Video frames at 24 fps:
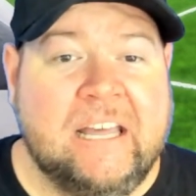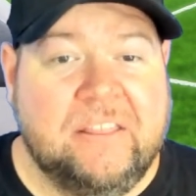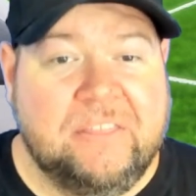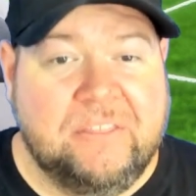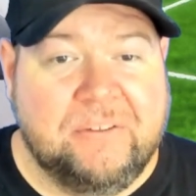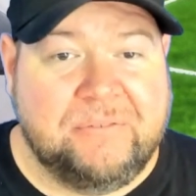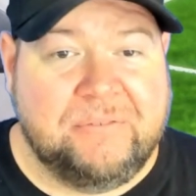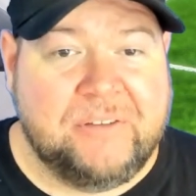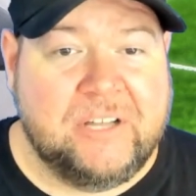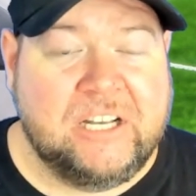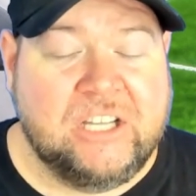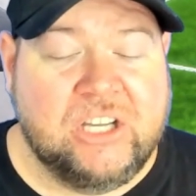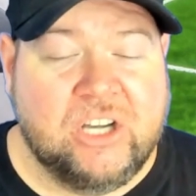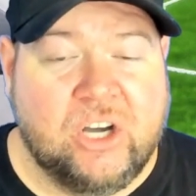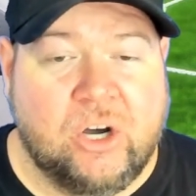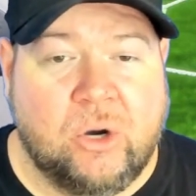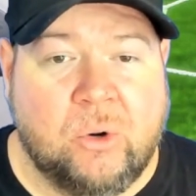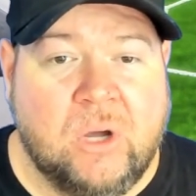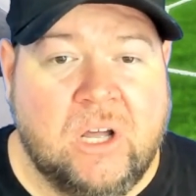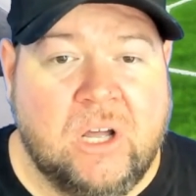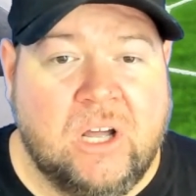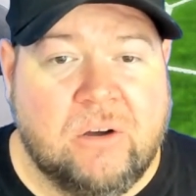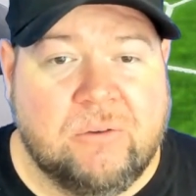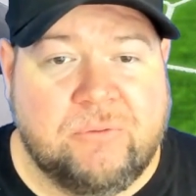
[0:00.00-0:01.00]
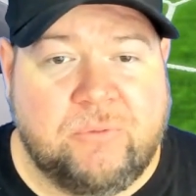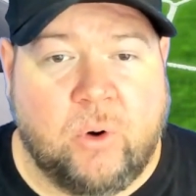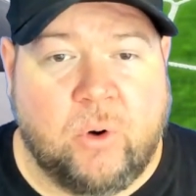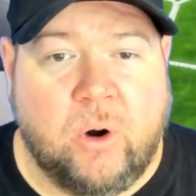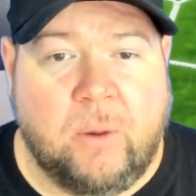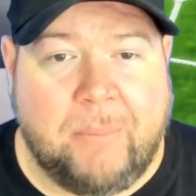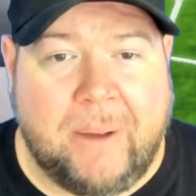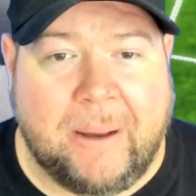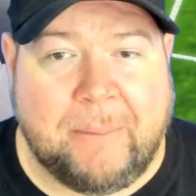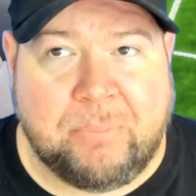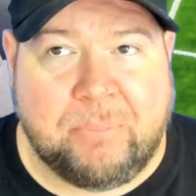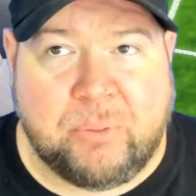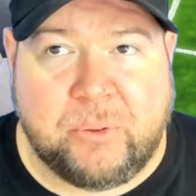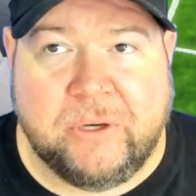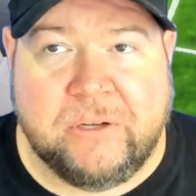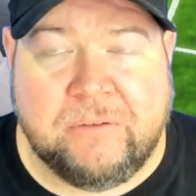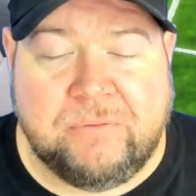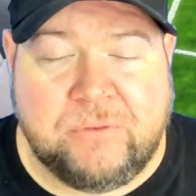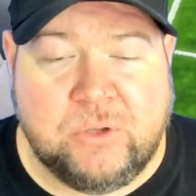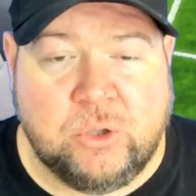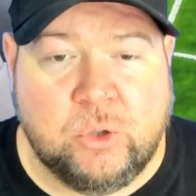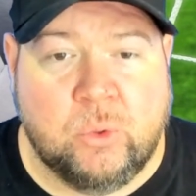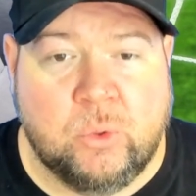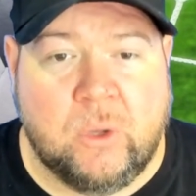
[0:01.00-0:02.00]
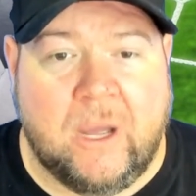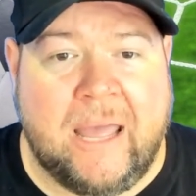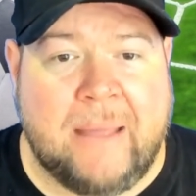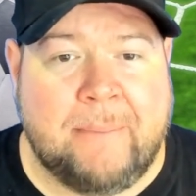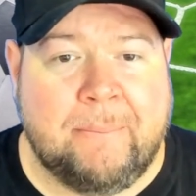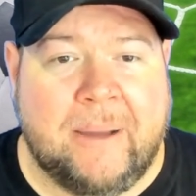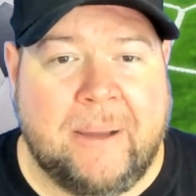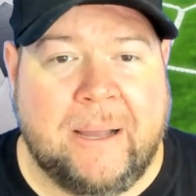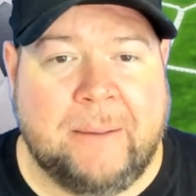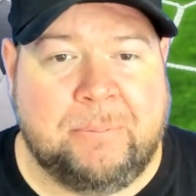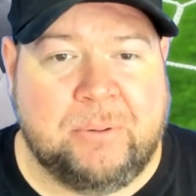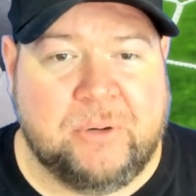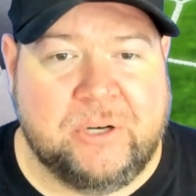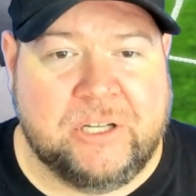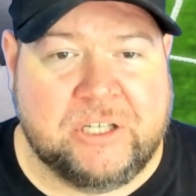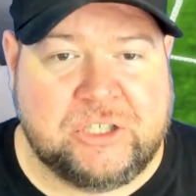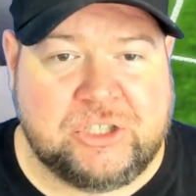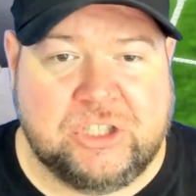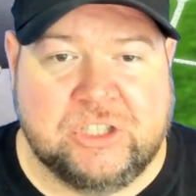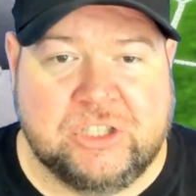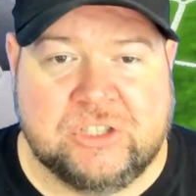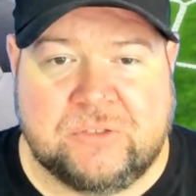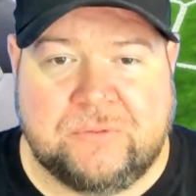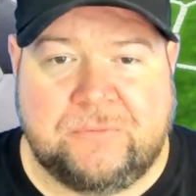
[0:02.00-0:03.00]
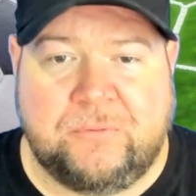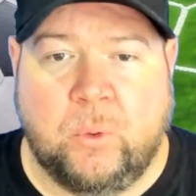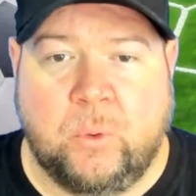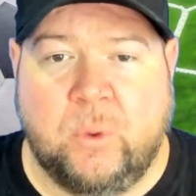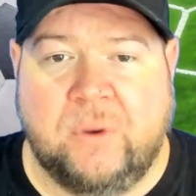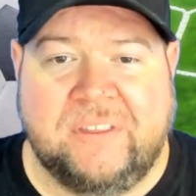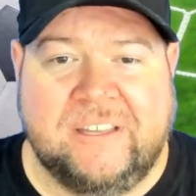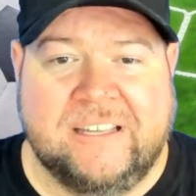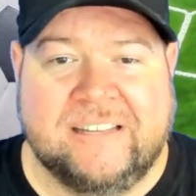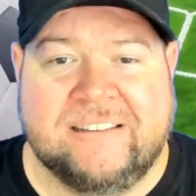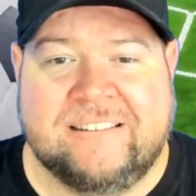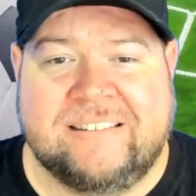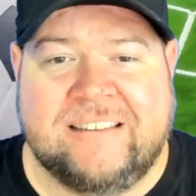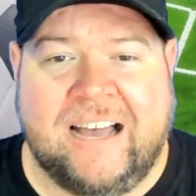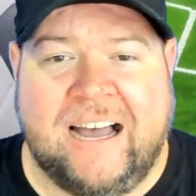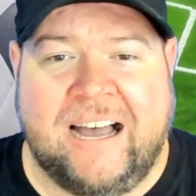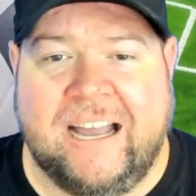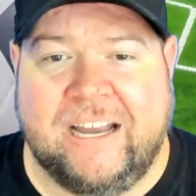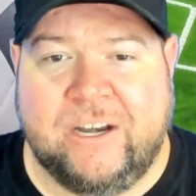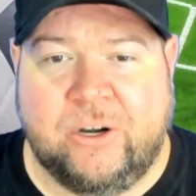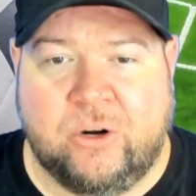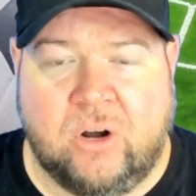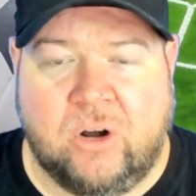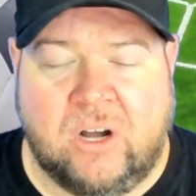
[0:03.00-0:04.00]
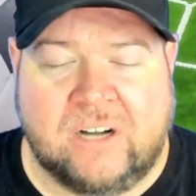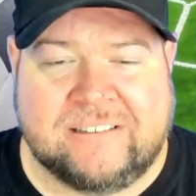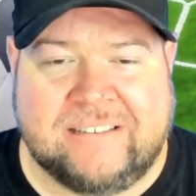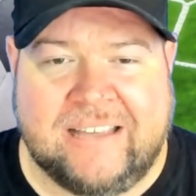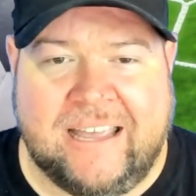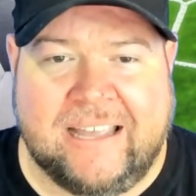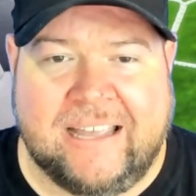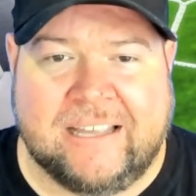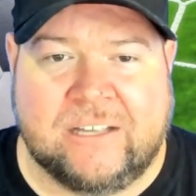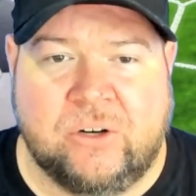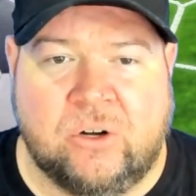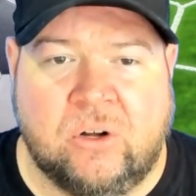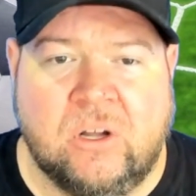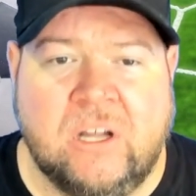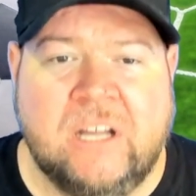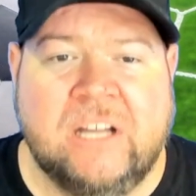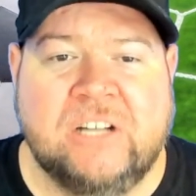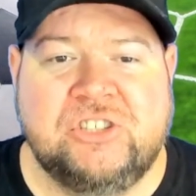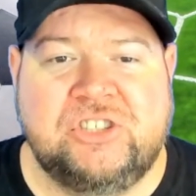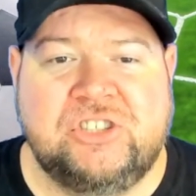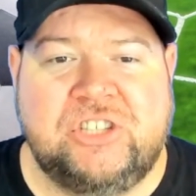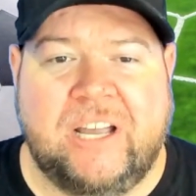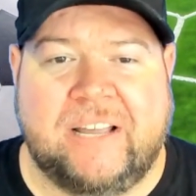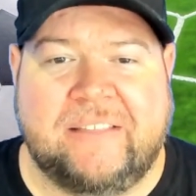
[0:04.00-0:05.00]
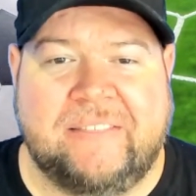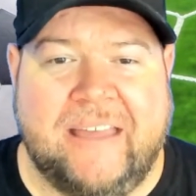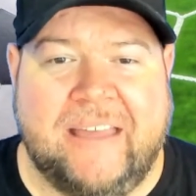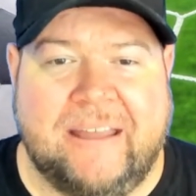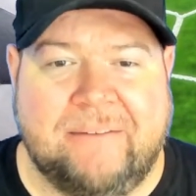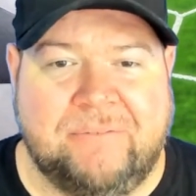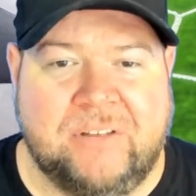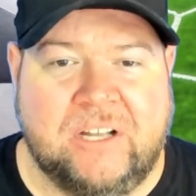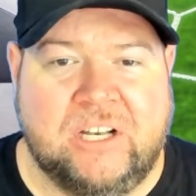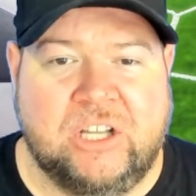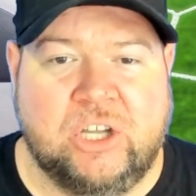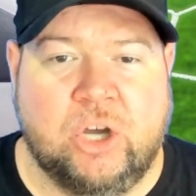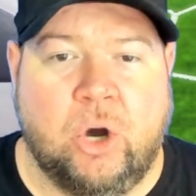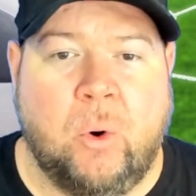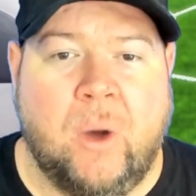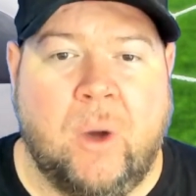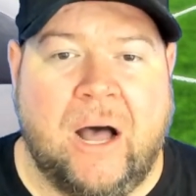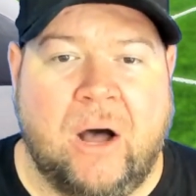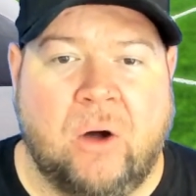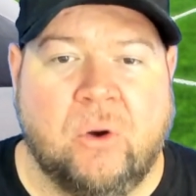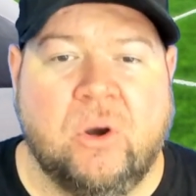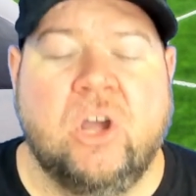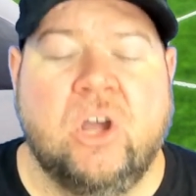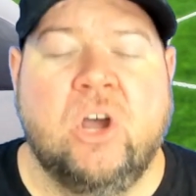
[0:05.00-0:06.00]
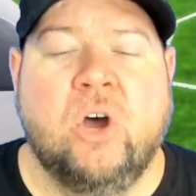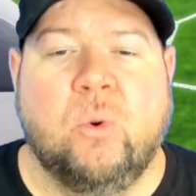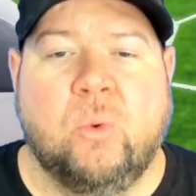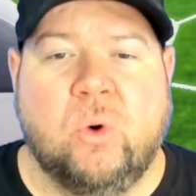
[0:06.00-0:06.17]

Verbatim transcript: the video for my preview and my predictions for the entire octagonal. Check that video out.